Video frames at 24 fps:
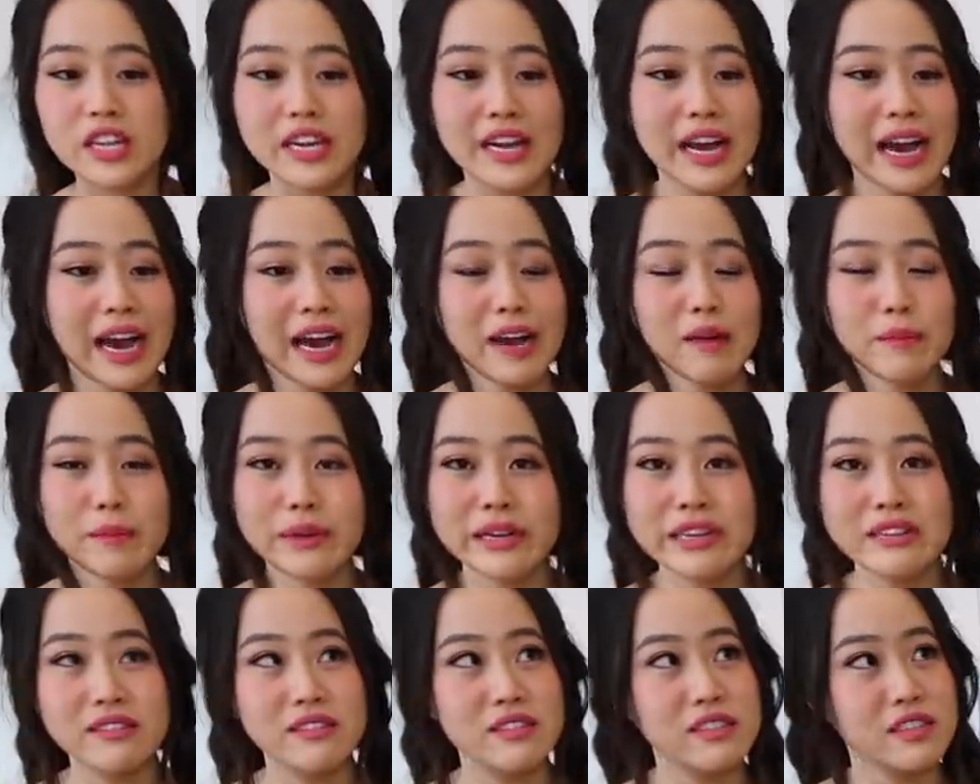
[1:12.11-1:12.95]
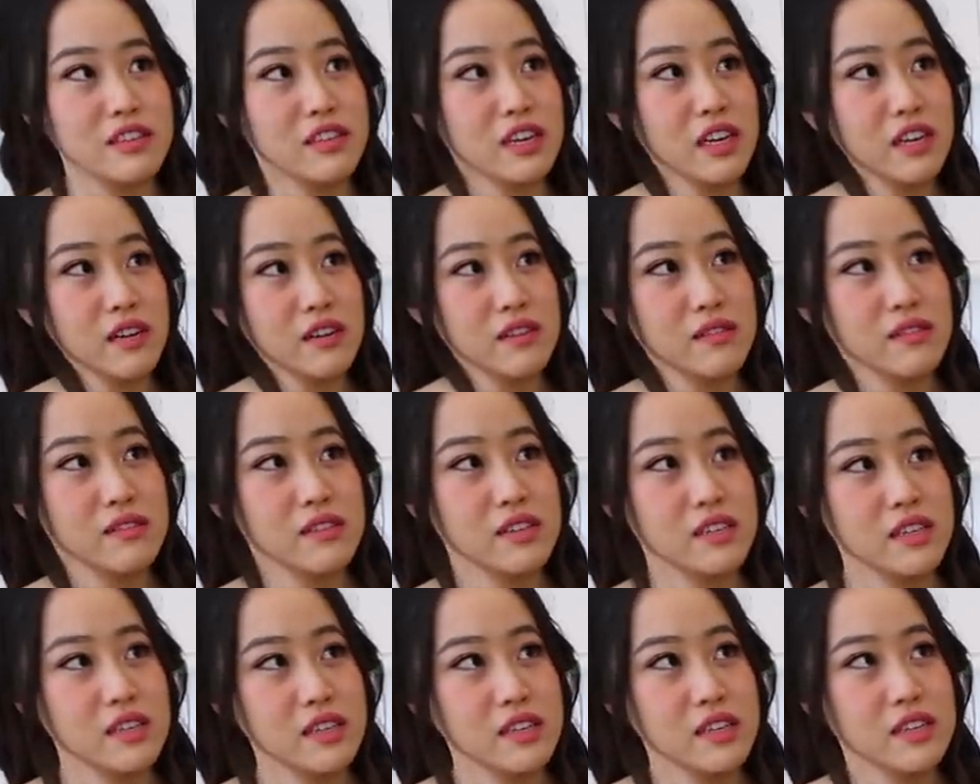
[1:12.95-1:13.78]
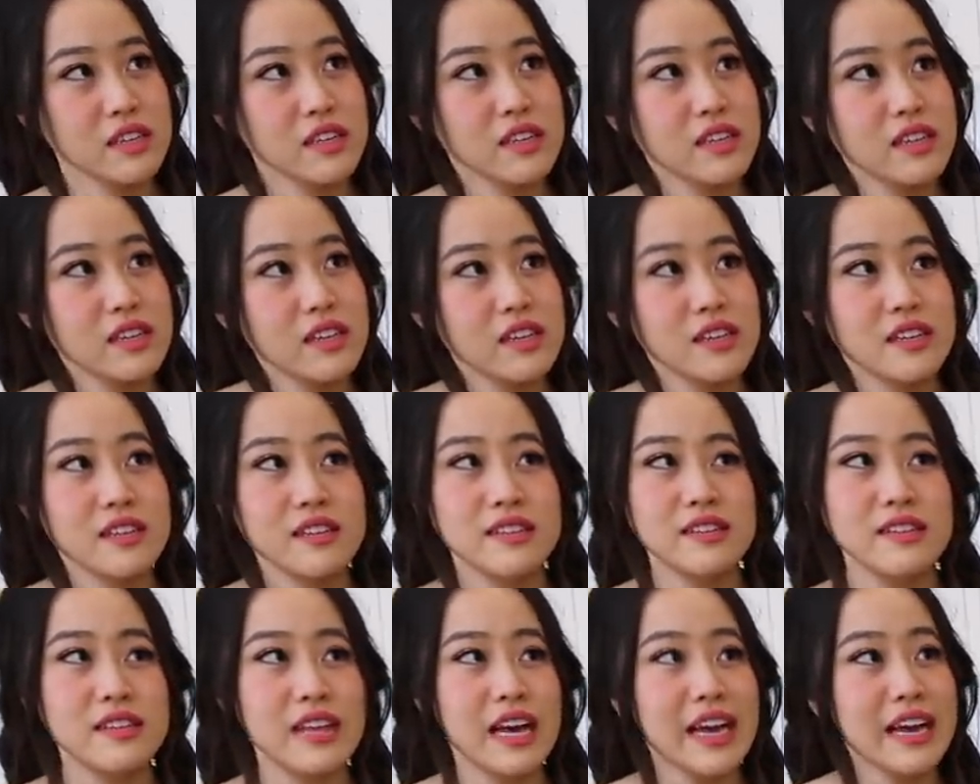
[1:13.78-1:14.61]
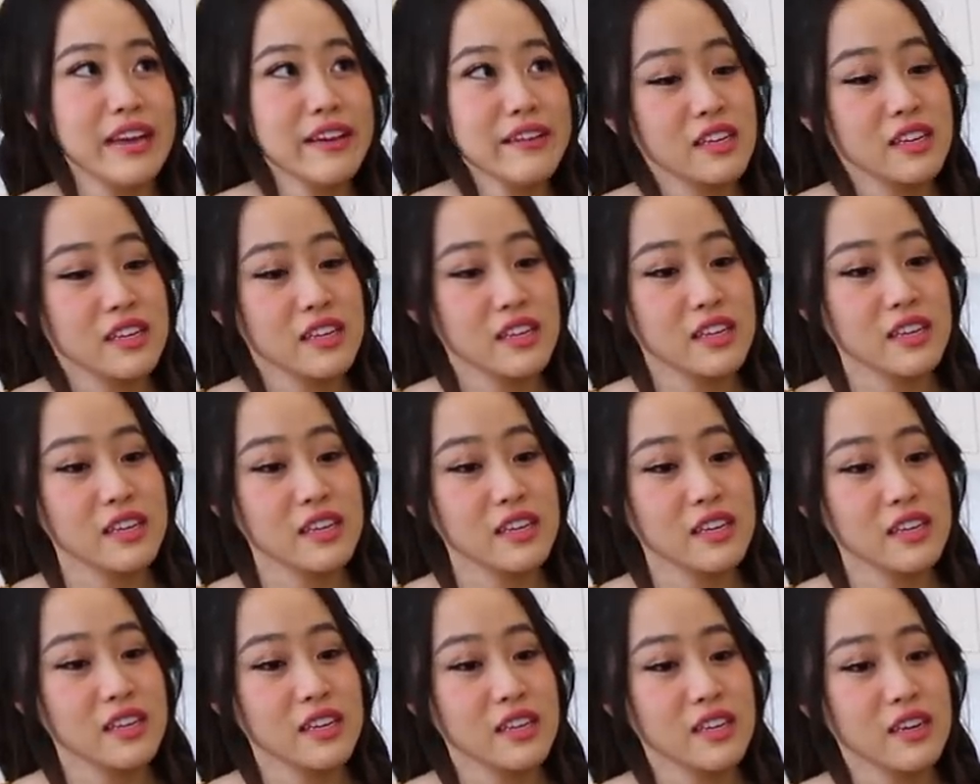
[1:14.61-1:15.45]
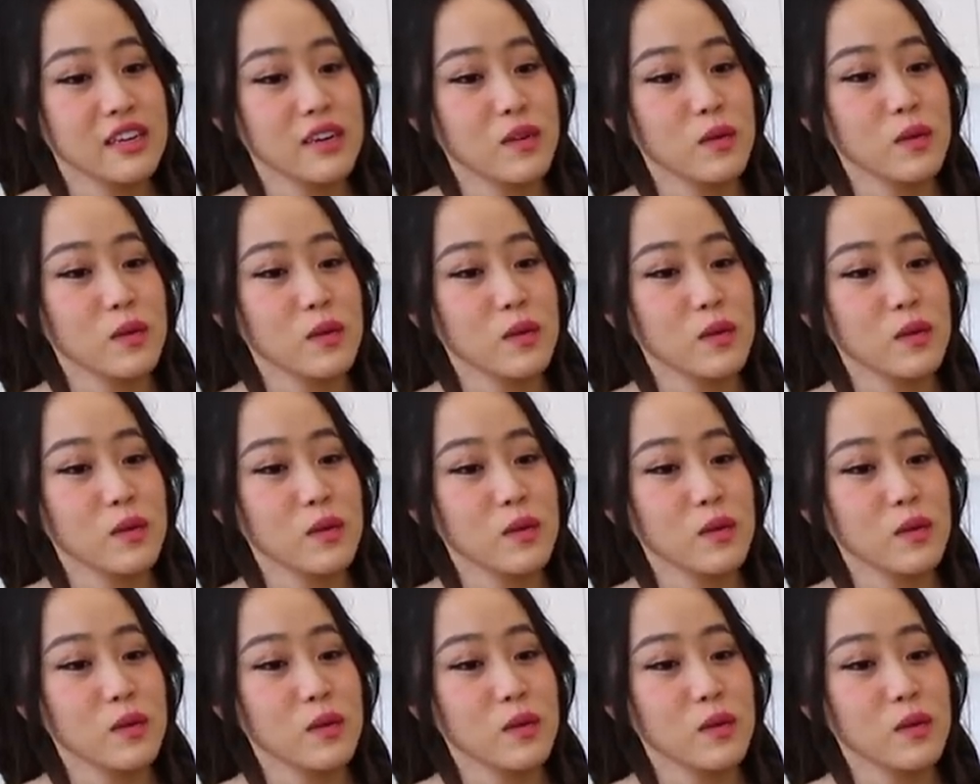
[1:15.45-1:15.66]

Happens, you know, we got along real well. We played balls and...